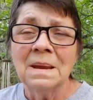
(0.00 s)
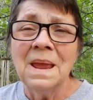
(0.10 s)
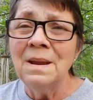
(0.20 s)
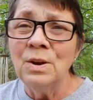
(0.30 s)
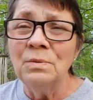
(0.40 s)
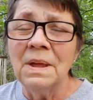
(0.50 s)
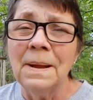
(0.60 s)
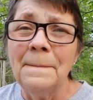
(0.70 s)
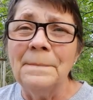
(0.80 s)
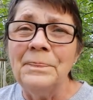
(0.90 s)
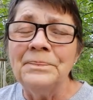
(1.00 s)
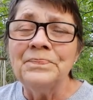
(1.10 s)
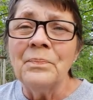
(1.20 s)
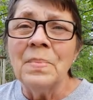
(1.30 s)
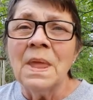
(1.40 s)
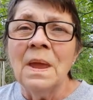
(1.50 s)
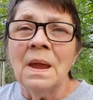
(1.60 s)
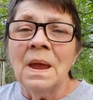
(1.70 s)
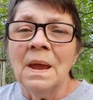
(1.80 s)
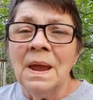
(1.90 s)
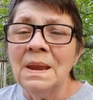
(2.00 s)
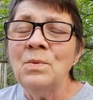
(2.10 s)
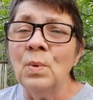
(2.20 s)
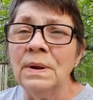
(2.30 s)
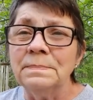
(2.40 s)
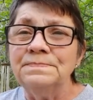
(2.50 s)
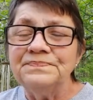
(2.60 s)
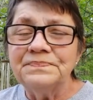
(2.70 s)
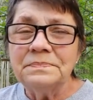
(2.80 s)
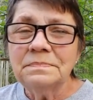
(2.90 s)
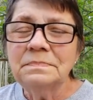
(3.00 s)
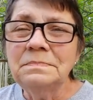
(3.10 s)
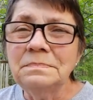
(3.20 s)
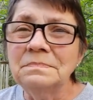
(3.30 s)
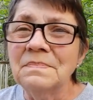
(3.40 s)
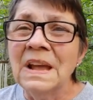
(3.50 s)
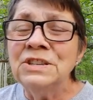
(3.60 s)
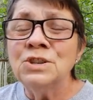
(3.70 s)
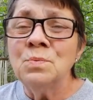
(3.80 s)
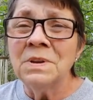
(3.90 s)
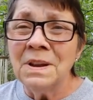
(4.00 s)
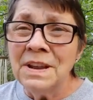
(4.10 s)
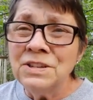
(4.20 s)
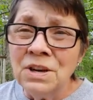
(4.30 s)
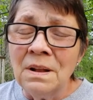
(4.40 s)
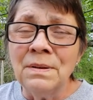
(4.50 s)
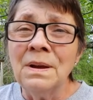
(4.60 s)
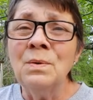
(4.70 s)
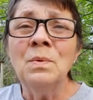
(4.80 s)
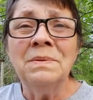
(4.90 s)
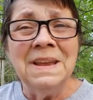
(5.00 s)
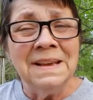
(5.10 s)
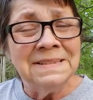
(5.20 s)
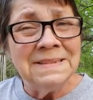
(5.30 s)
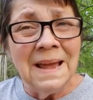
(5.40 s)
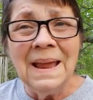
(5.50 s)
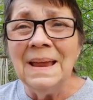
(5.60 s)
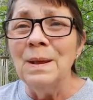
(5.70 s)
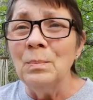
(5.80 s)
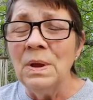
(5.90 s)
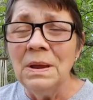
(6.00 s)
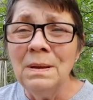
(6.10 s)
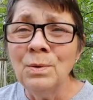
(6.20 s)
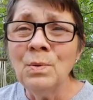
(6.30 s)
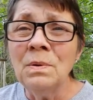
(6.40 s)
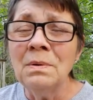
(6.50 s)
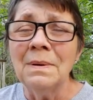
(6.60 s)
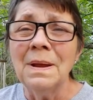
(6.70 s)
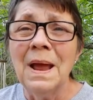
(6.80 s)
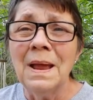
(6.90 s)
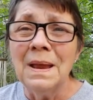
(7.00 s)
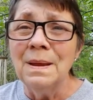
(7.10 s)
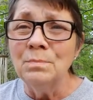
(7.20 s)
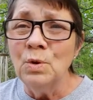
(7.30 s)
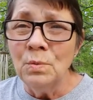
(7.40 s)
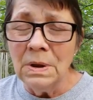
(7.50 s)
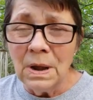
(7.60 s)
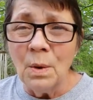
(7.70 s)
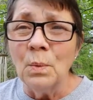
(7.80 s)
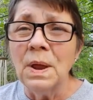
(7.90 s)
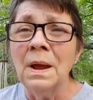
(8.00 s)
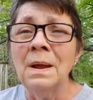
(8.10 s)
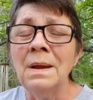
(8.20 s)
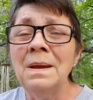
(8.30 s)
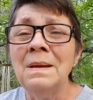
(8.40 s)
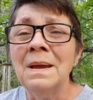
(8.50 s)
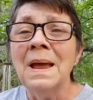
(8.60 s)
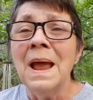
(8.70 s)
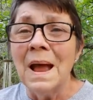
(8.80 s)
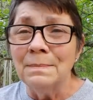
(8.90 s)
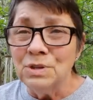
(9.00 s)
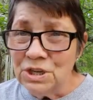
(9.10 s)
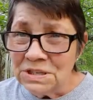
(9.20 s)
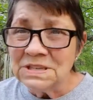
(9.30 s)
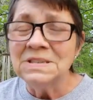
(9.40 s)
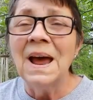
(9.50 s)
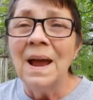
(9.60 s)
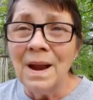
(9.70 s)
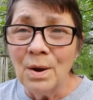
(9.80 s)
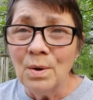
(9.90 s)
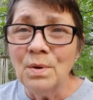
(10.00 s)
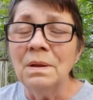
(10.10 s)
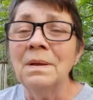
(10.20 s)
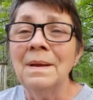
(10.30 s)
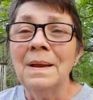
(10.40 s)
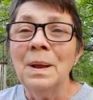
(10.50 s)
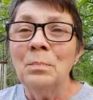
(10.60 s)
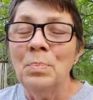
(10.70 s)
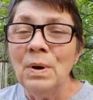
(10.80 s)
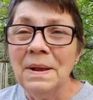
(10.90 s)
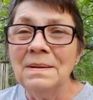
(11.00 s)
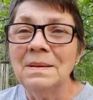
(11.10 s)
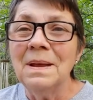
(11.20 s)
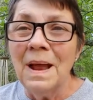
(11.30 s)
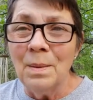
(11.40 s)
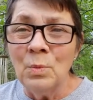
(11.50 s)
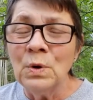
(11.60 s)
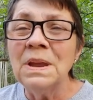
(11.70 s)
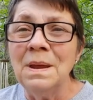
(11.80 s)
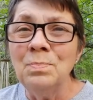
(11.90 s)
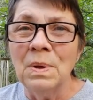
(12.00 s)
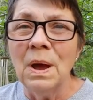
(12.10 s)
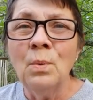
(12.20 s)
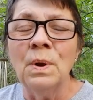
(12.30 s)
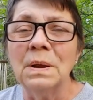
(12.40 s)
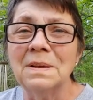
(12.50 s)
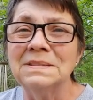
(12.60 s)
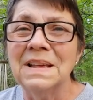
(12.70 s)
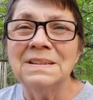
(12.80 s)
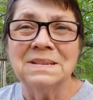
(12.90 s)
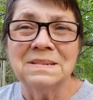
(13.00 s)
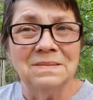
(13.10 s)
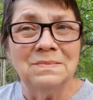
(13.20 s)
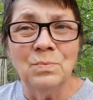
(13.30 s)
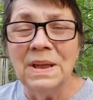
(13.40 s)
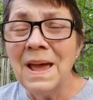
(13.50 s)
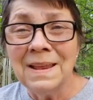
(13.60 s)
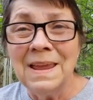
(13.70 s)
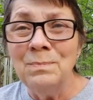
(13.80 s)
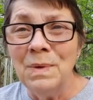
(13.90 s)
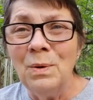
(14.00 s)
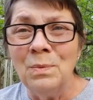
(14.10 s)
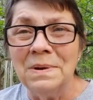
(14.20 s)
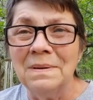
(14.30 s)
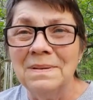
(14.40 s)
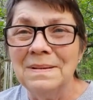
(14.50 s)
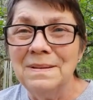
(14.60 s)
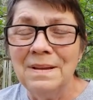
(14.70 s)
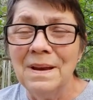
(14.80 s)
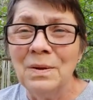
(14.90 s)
Can't do that. Anyway, just wanted to let y'all know, yes, I am here. I am doing okay. I'm just tired. But I'm going to keep going because that we got to keep going you